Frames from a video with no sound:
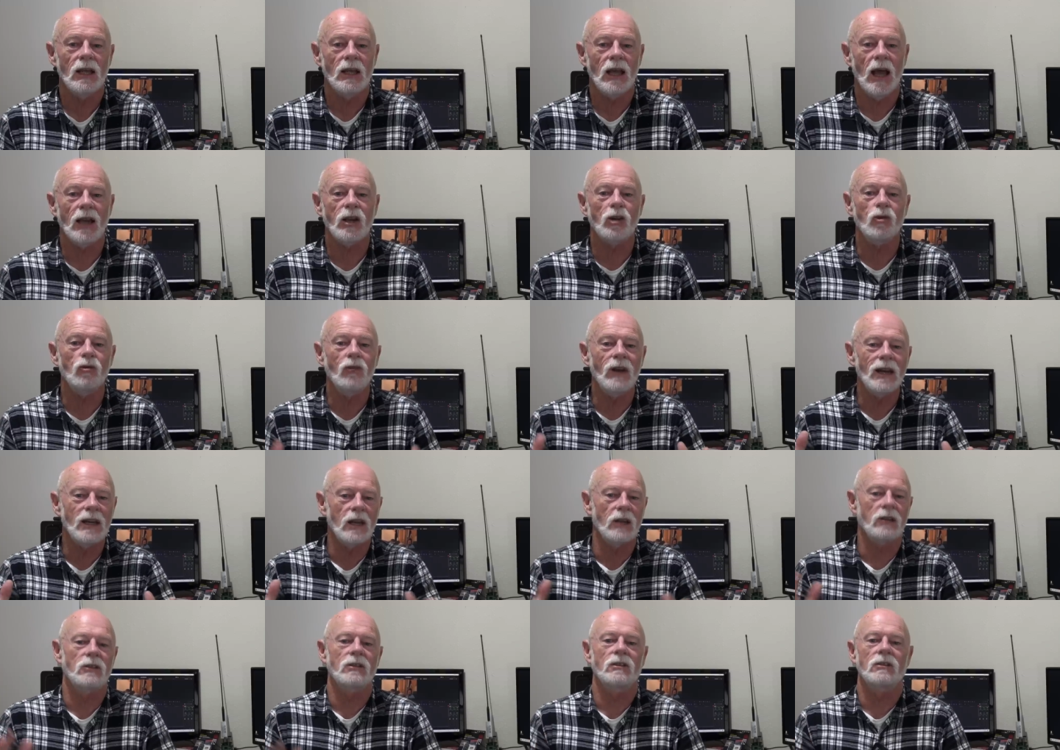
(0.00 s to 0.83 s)
a
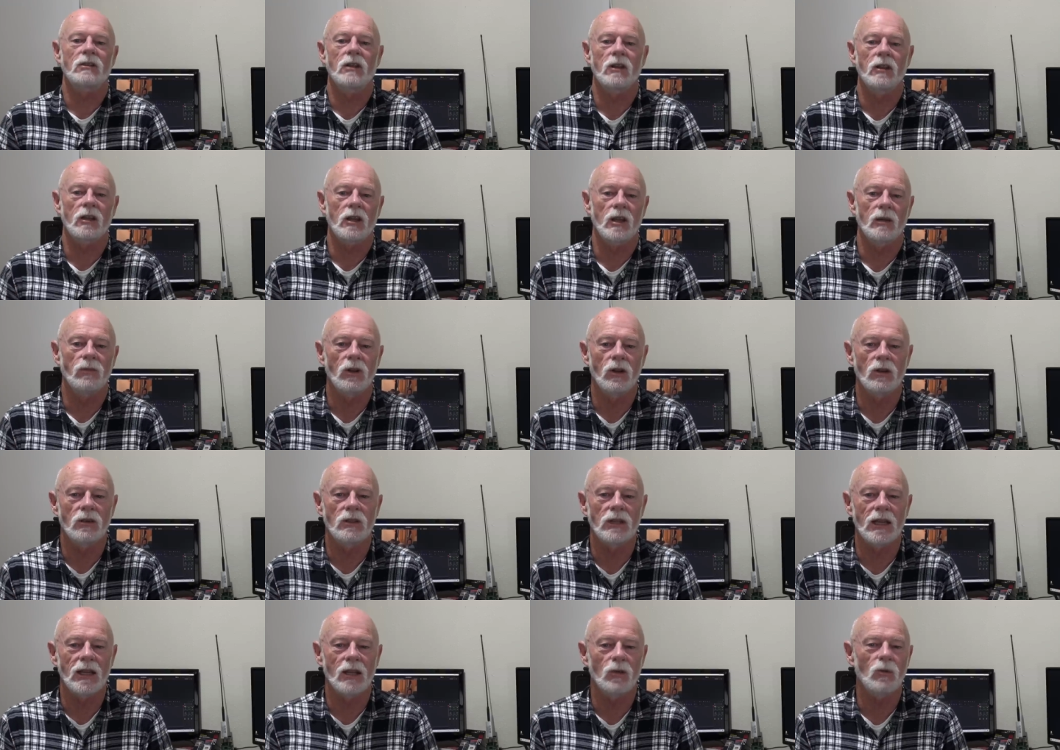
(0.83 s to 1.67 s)
credit to the
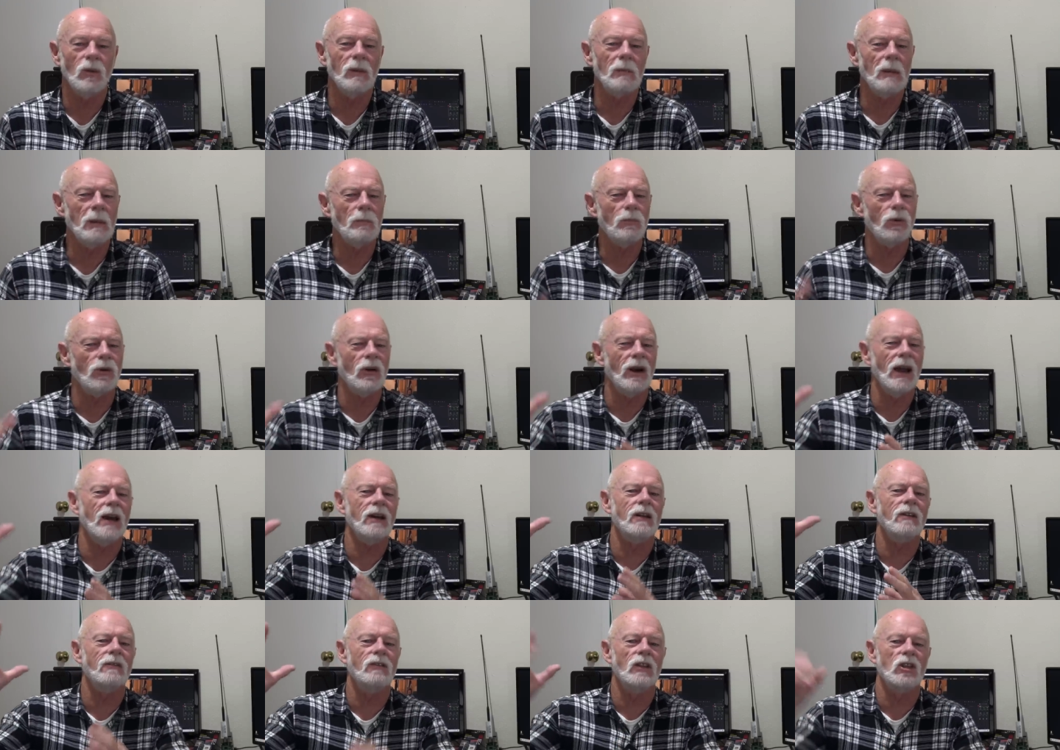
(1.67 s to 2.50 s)
community, that we'd be
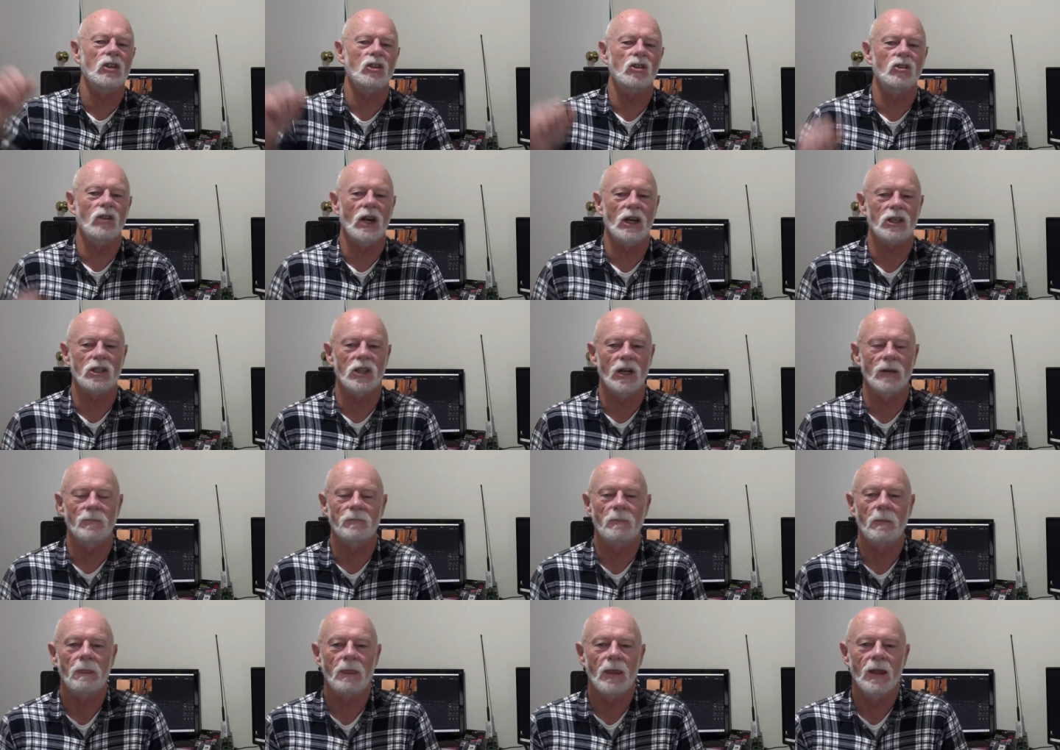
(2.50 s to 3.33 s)
proud of the structure,
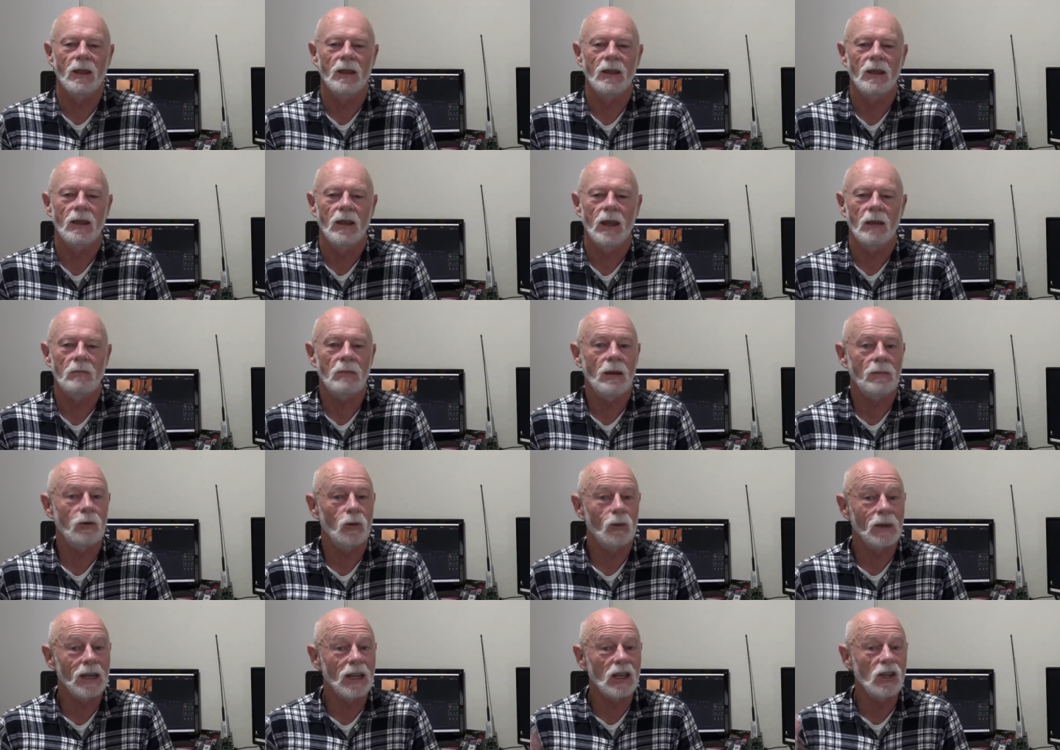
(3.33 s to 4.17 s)
and maybe
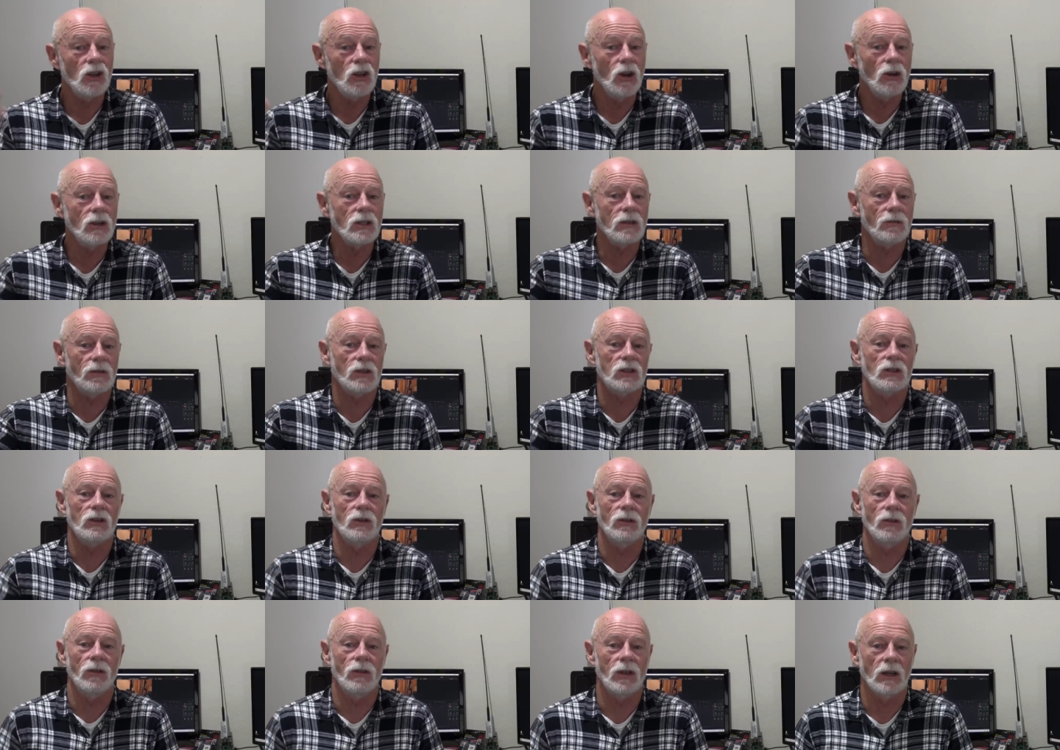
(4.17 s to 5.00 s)
we can use it for
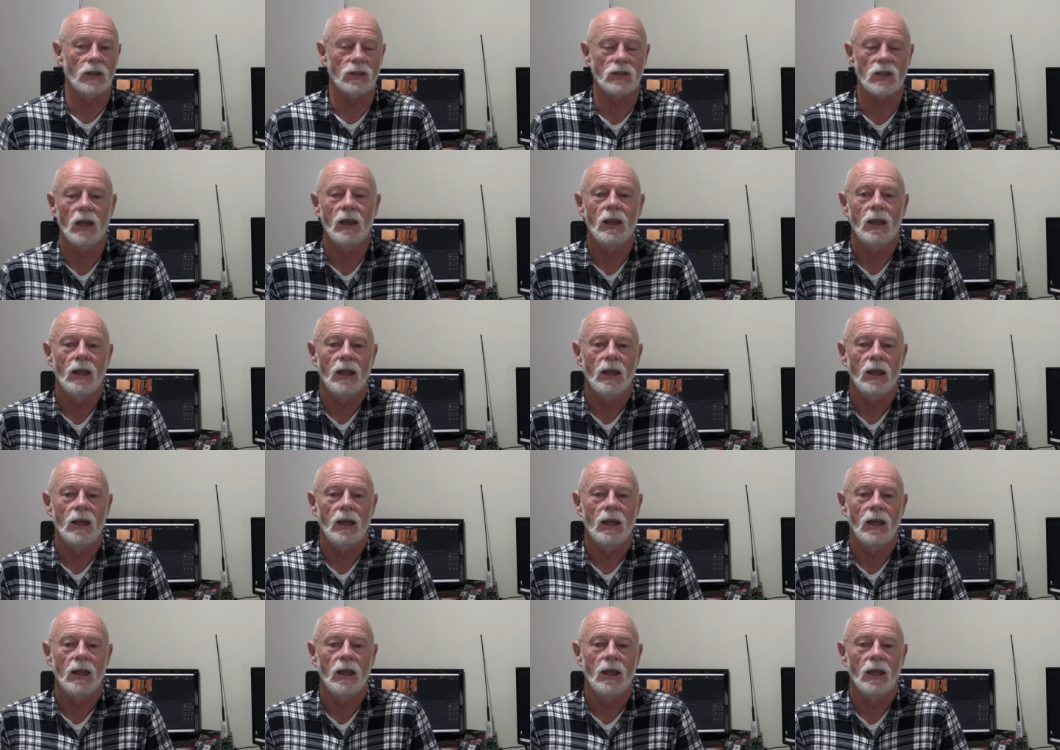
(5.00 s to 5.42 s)
certain things.